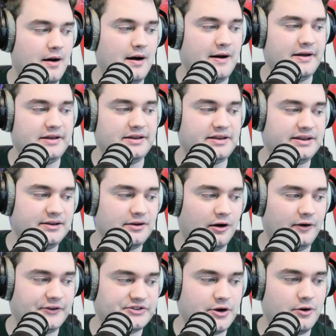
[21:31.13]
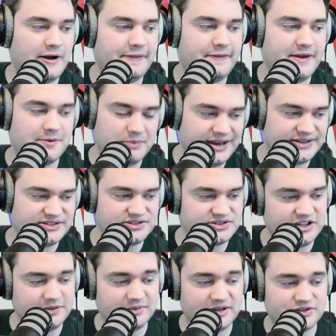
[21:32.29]
He also, I think, makes his
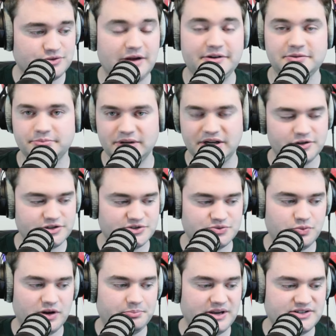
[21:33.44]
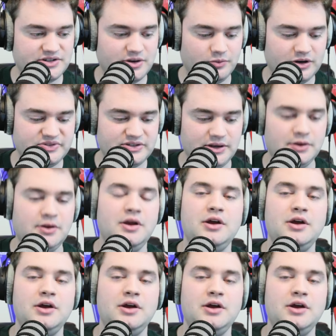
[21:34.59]
teammates around him better, based on what I'm seeing.